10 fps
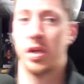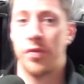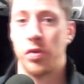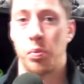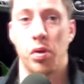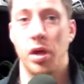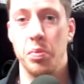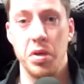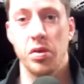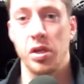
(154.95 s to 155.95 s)
definitely play and
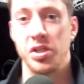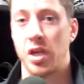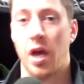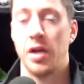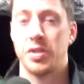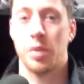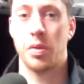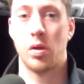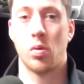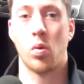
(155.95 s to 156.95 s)
beat these guys. I
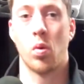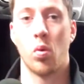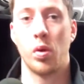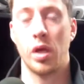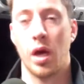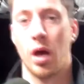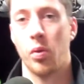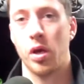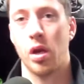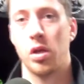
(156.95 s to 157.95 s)
mean, we uh,
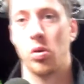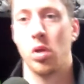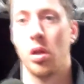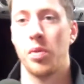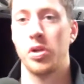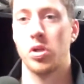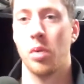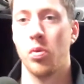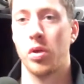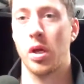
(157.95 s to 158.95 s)
we got into a little bit of
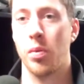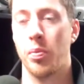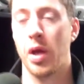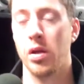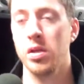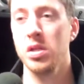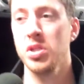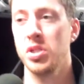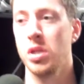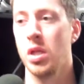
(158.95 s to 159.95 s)
trouble with a couple
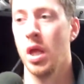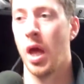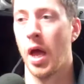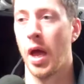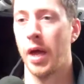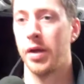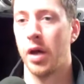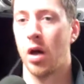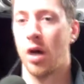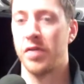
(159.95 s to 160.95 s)
penalties, and
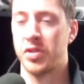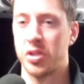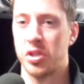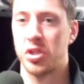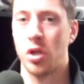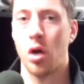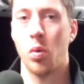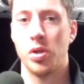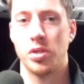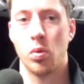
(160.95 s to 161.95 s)
uh, obviously the start
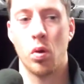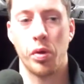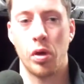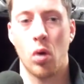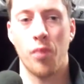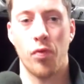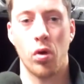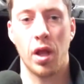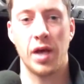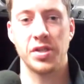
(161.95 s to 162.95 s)
wasn't what we'd hoped
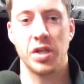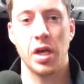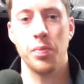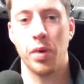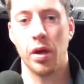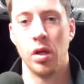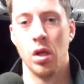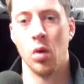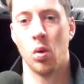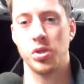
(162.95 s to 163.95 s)
for last night. But
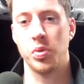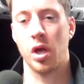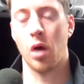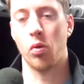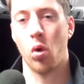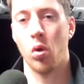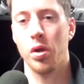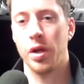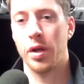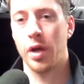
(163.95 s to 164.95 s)
once we got
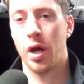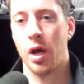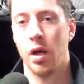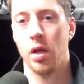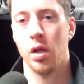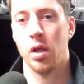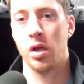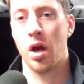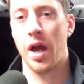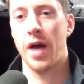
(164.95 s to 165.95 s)
rolling and uh,
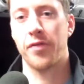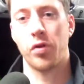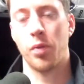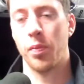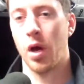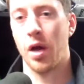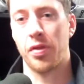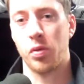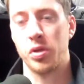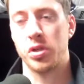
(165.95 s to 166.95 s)
got after them, I
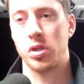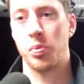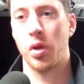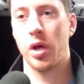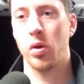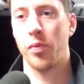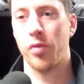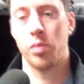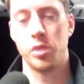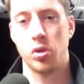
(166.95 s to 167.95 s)
think we took the play to them
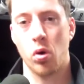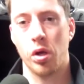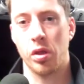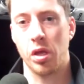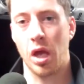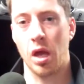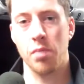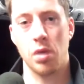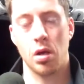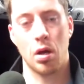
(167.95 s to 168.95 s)
for the majority of the
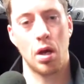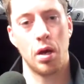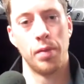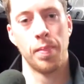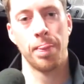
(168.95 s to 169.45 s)
game, and uh,